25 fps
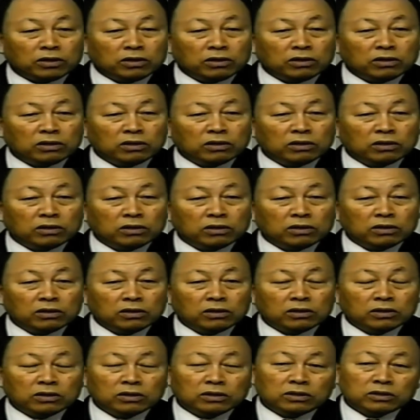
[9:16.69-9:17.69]
so these
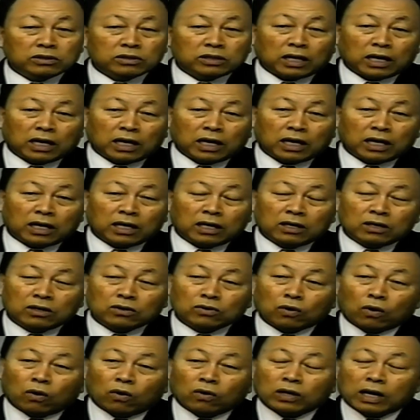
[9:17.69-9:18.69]
babies are born
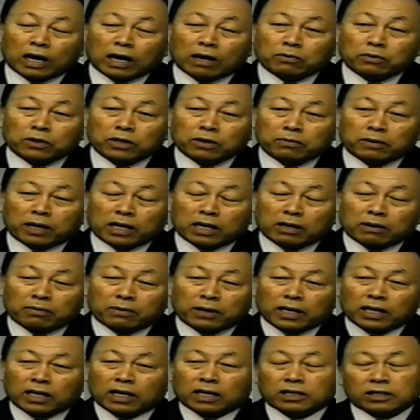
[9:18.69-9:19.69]
already with the
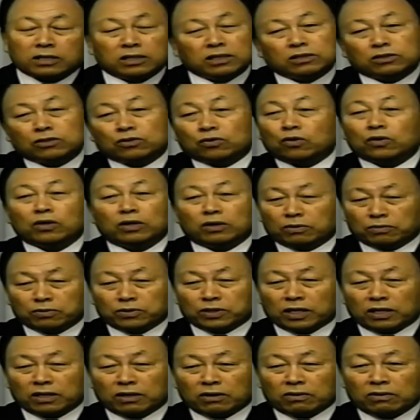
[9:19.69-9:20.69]
curses, and they suffer.
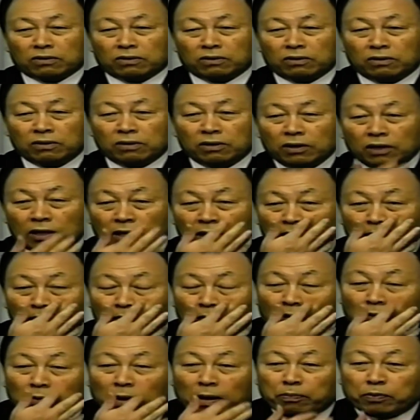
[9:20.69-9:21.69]
So no matter
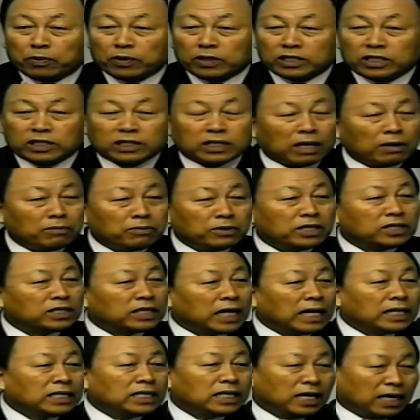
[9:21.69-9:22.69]
how much money, it's
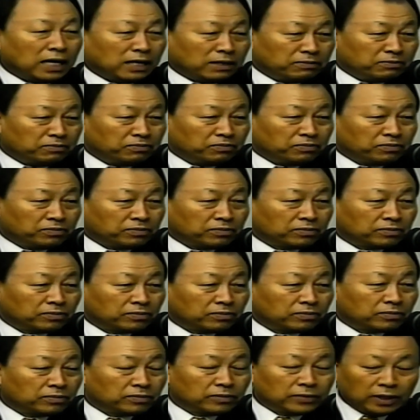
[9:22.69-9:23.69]
useless. Once
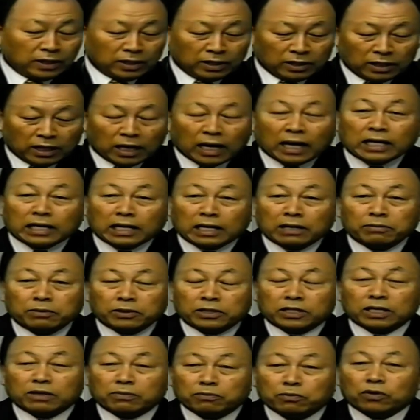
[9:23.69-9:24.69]
you become
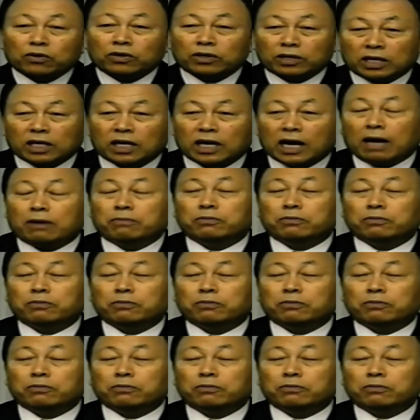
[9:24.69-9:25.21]
sick,